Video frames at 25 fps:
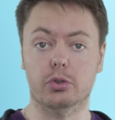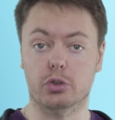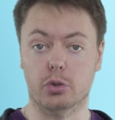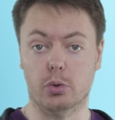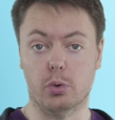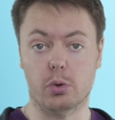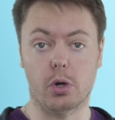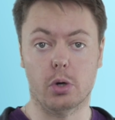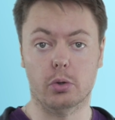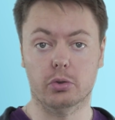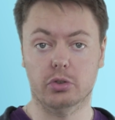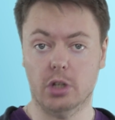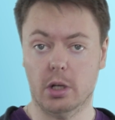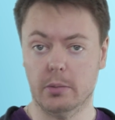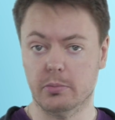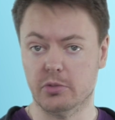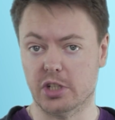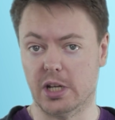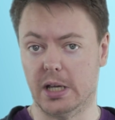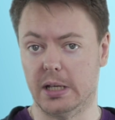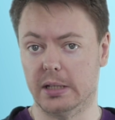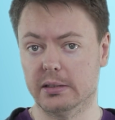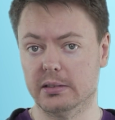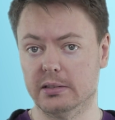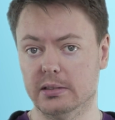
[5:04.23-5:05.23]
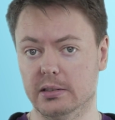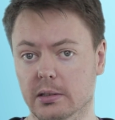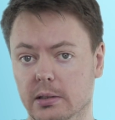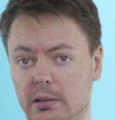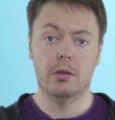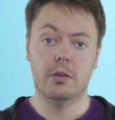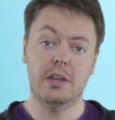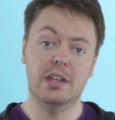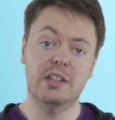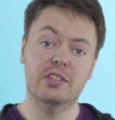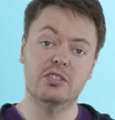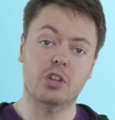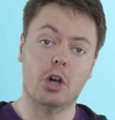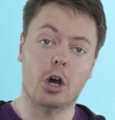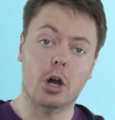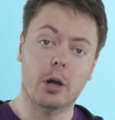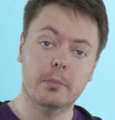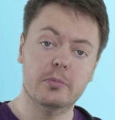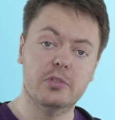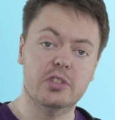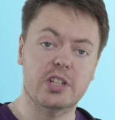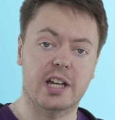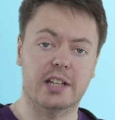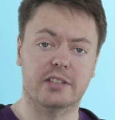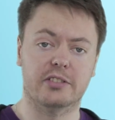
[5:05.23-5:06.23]
to those objects. These
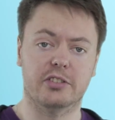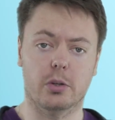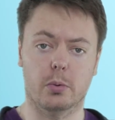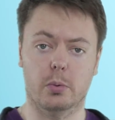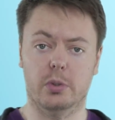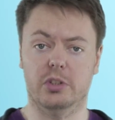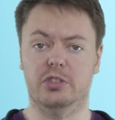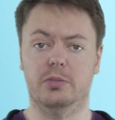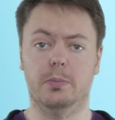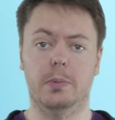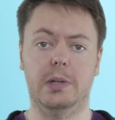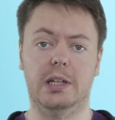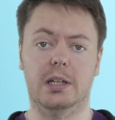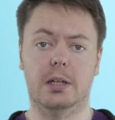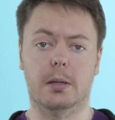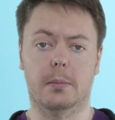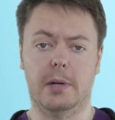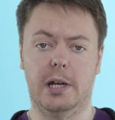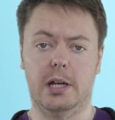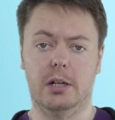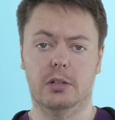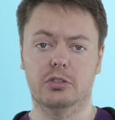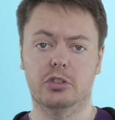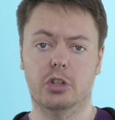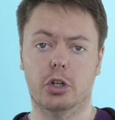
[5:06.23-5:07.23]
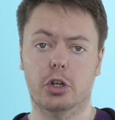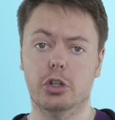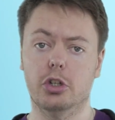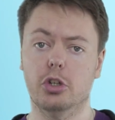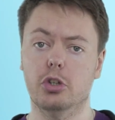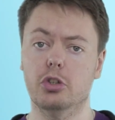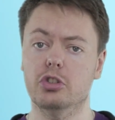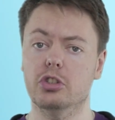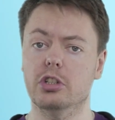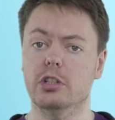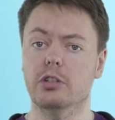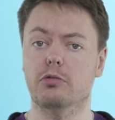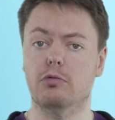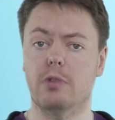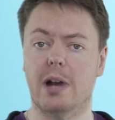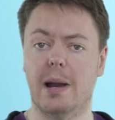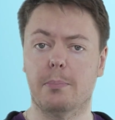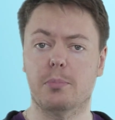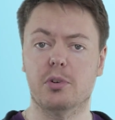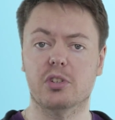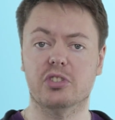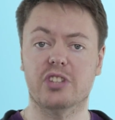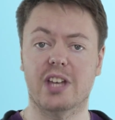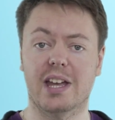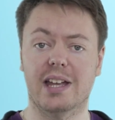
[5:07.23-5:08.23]
objects that we speak about are usually
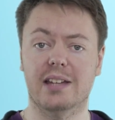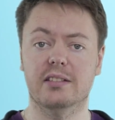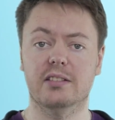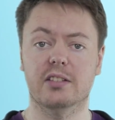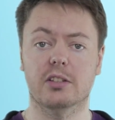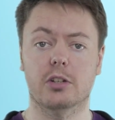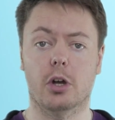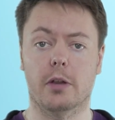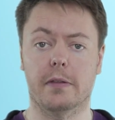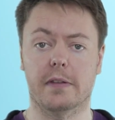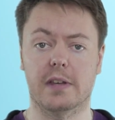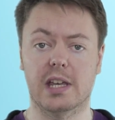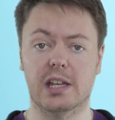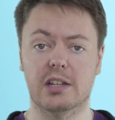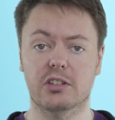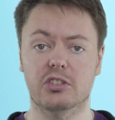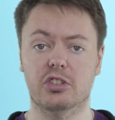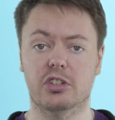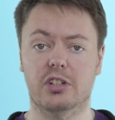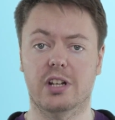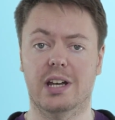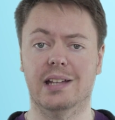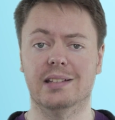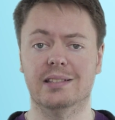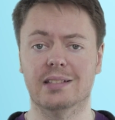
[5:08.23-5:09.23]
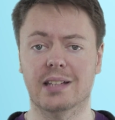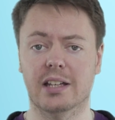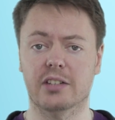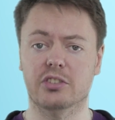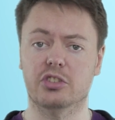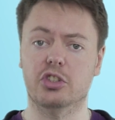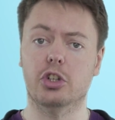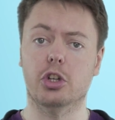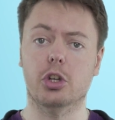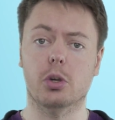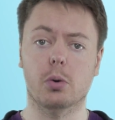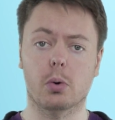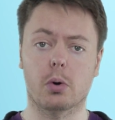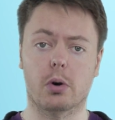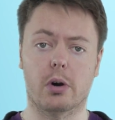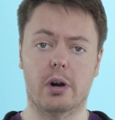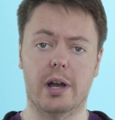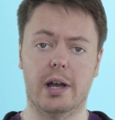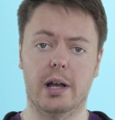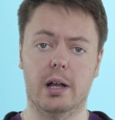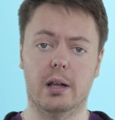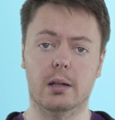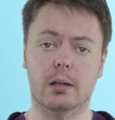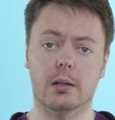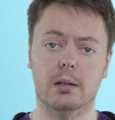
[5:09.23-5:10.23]
represented on the internet as a
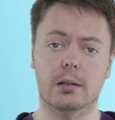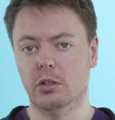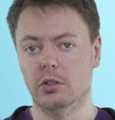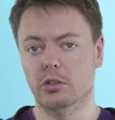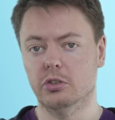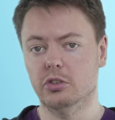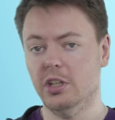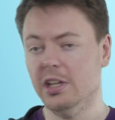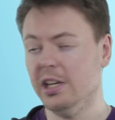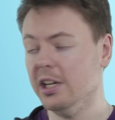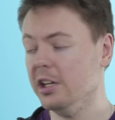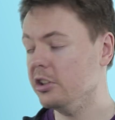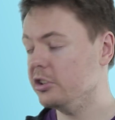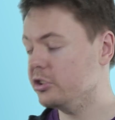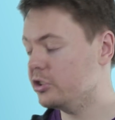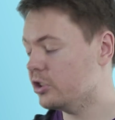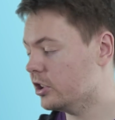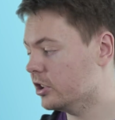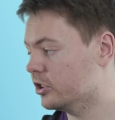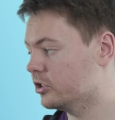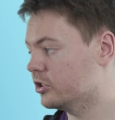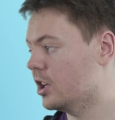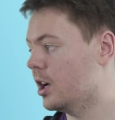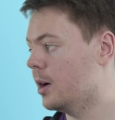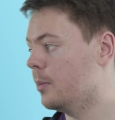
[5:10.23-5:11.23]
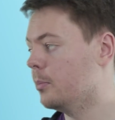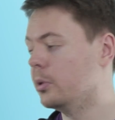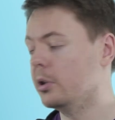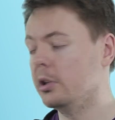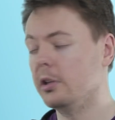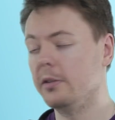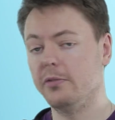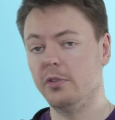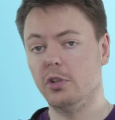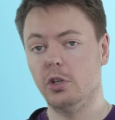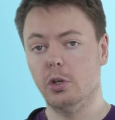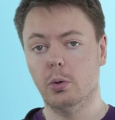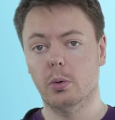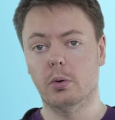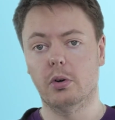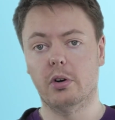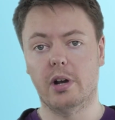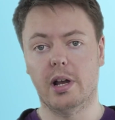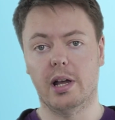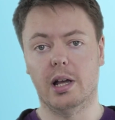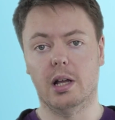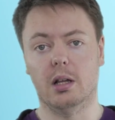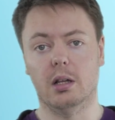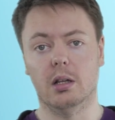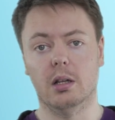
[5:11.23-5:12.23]
URL. So here's an example of a
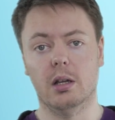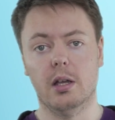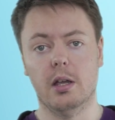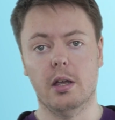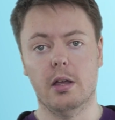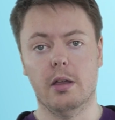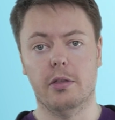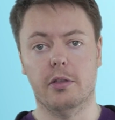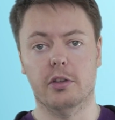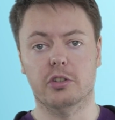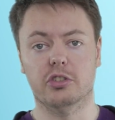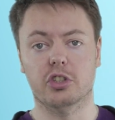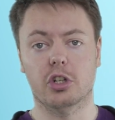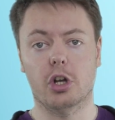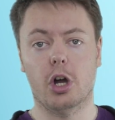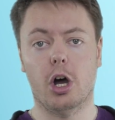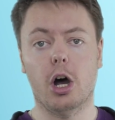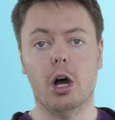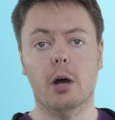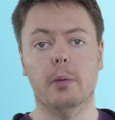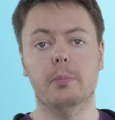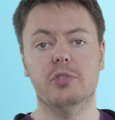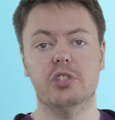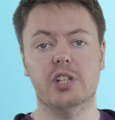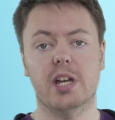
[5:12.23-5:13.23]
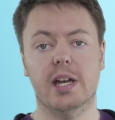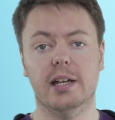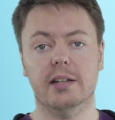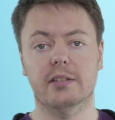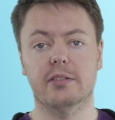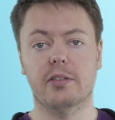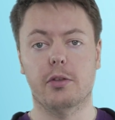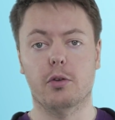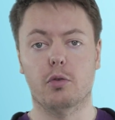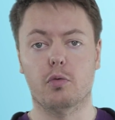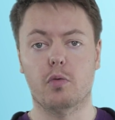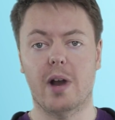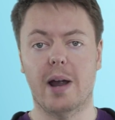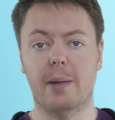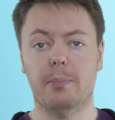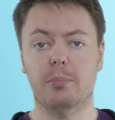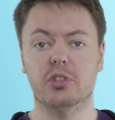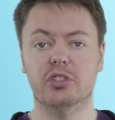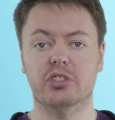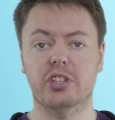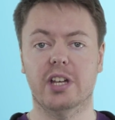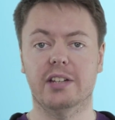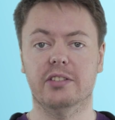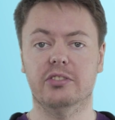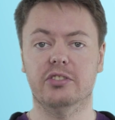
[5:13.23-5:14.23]
URL that's an object that
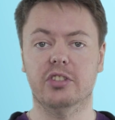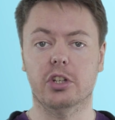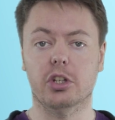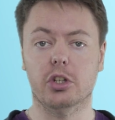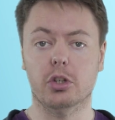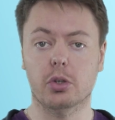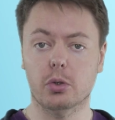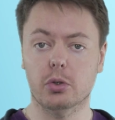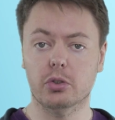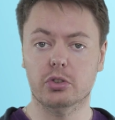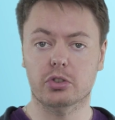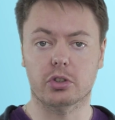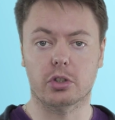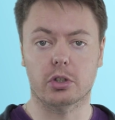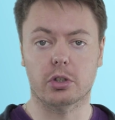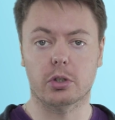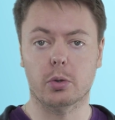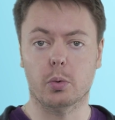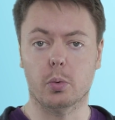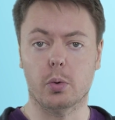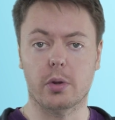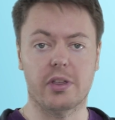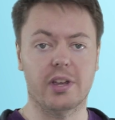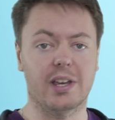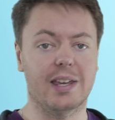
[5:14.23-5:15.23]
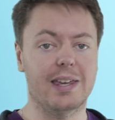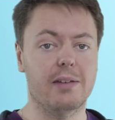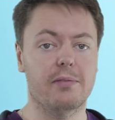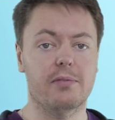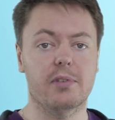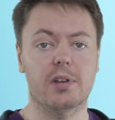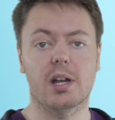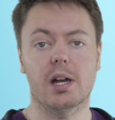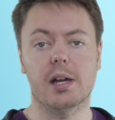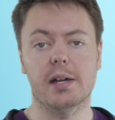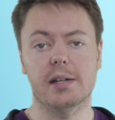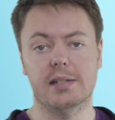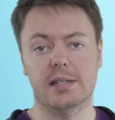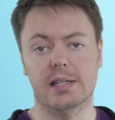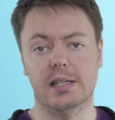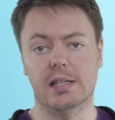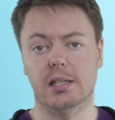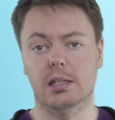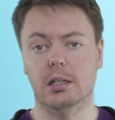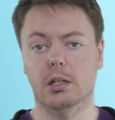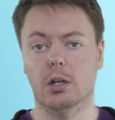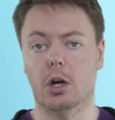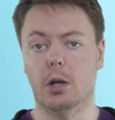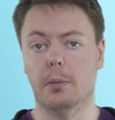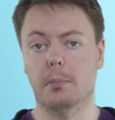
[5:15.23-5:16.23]
represents a user with a given
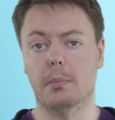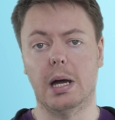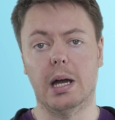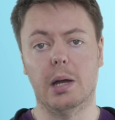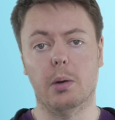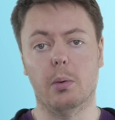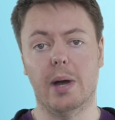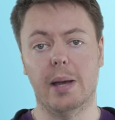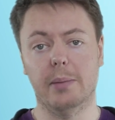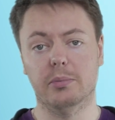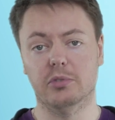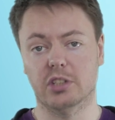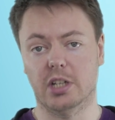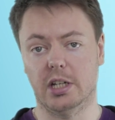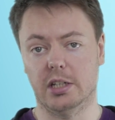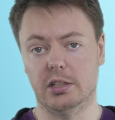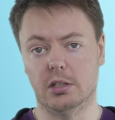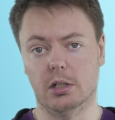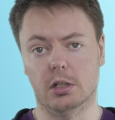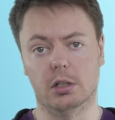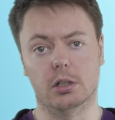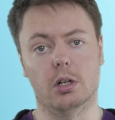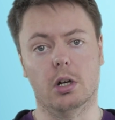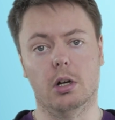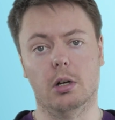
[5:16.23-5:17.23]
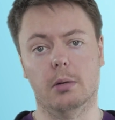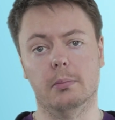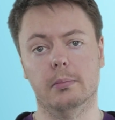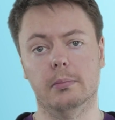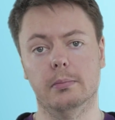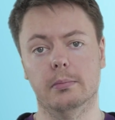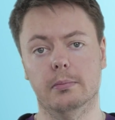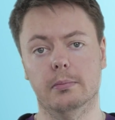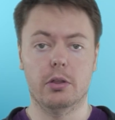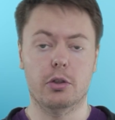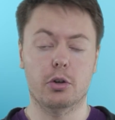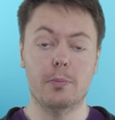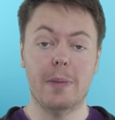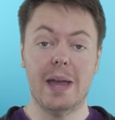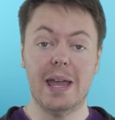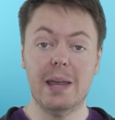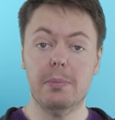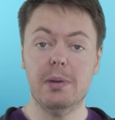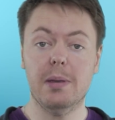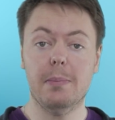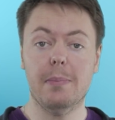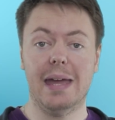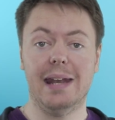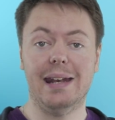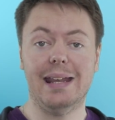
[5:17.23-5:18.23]
ID on mywebsite.com. There may
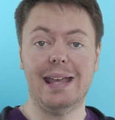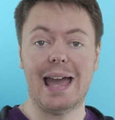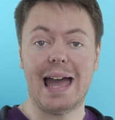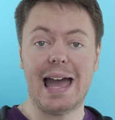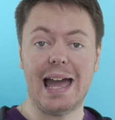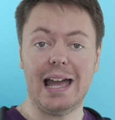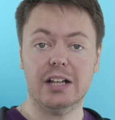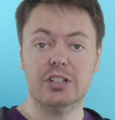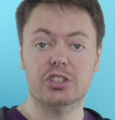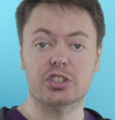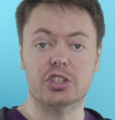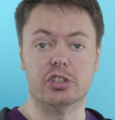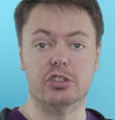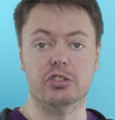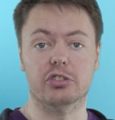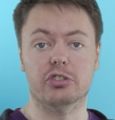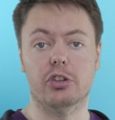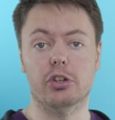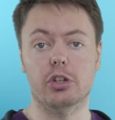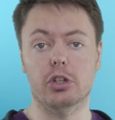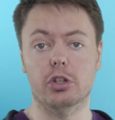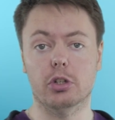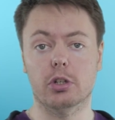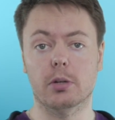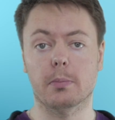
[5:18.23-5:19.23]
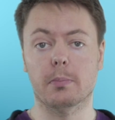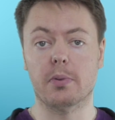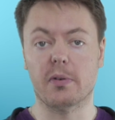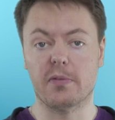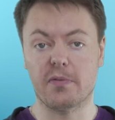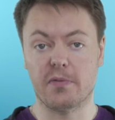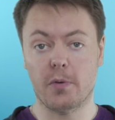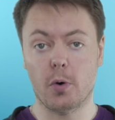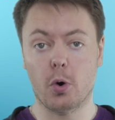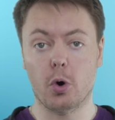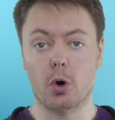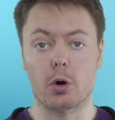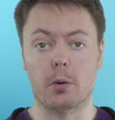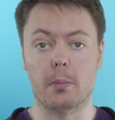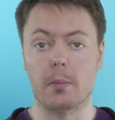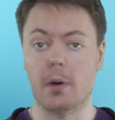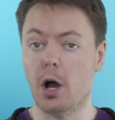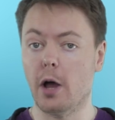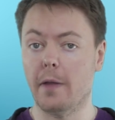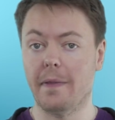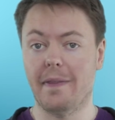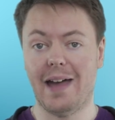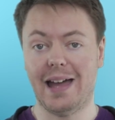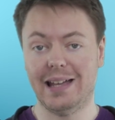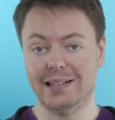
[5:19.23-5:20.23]
be many actions that you can perform
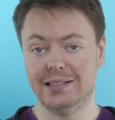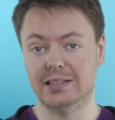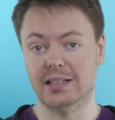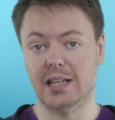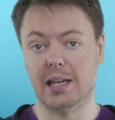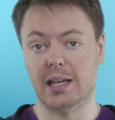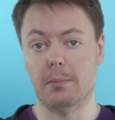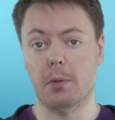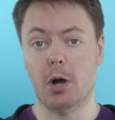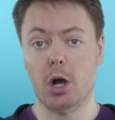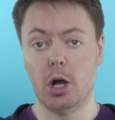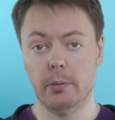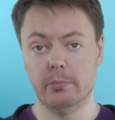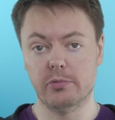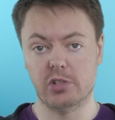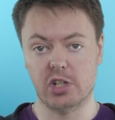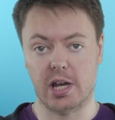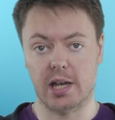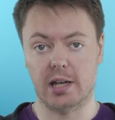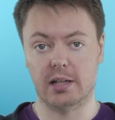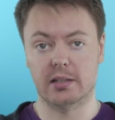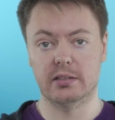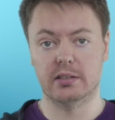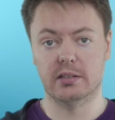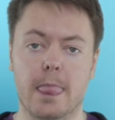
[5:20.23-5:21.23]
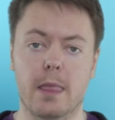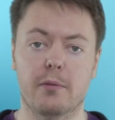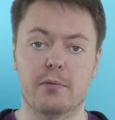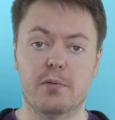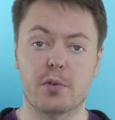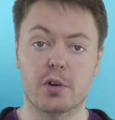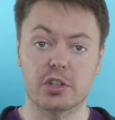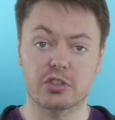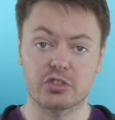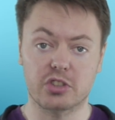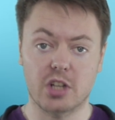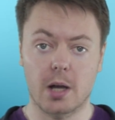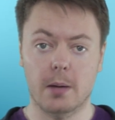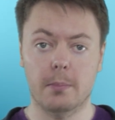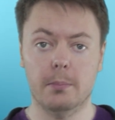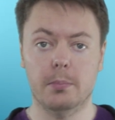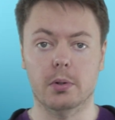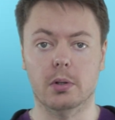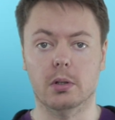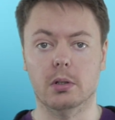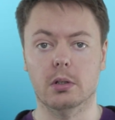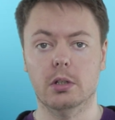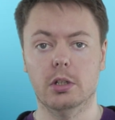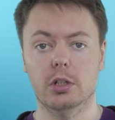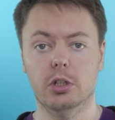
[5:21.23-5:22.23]
on that same object. For
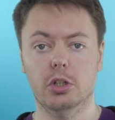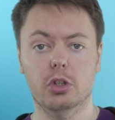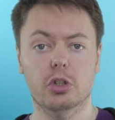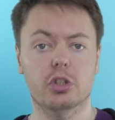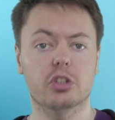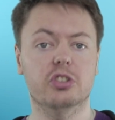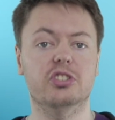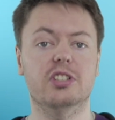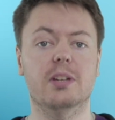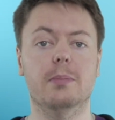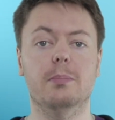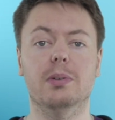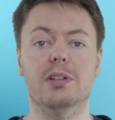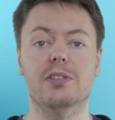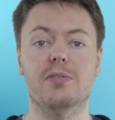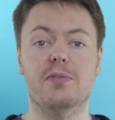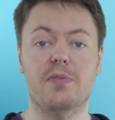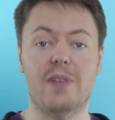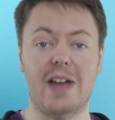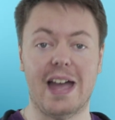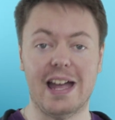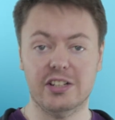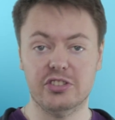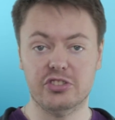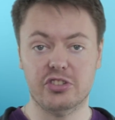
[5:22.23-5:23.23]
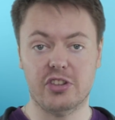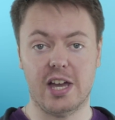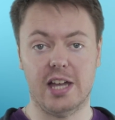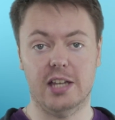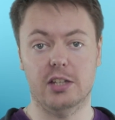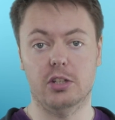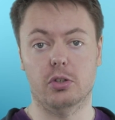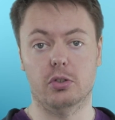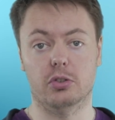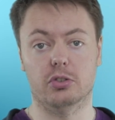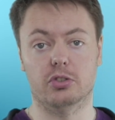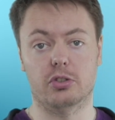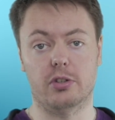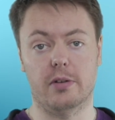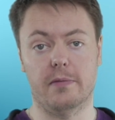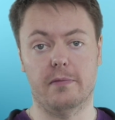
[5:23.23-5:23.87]
example, you could simply fetch that user